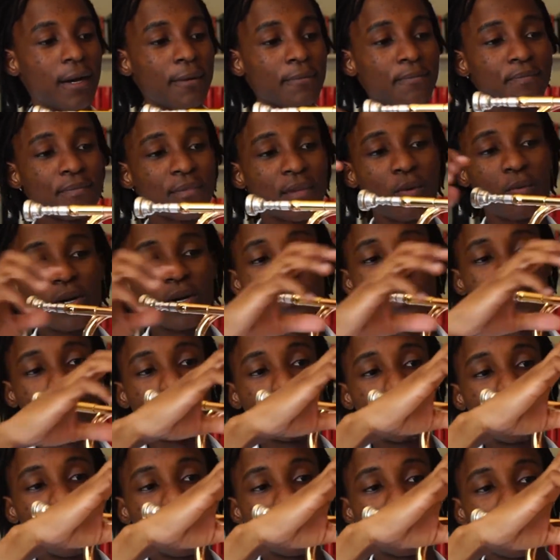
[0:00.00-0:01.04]
when you
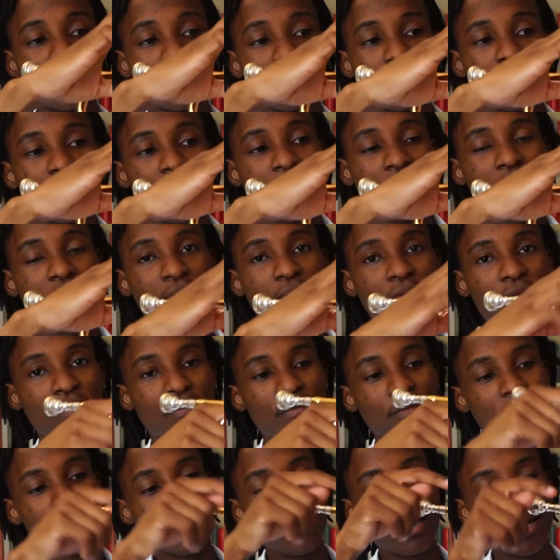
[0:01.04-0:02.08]
press the valve,
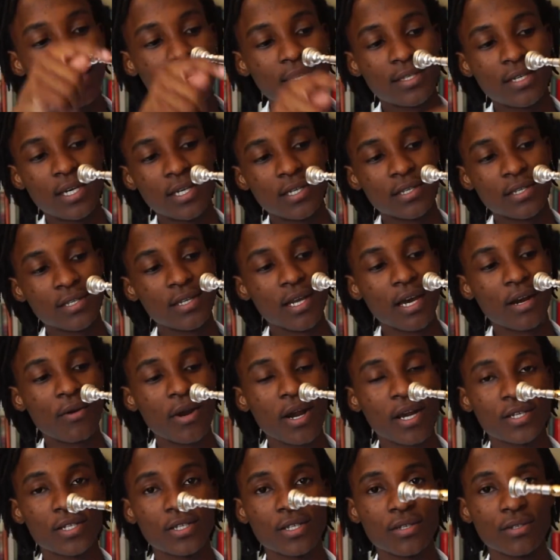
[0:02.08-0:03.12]
the air changes
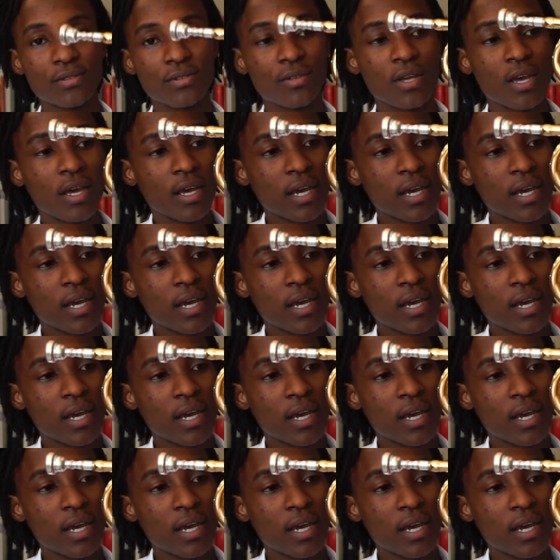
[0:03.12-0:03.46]
direction.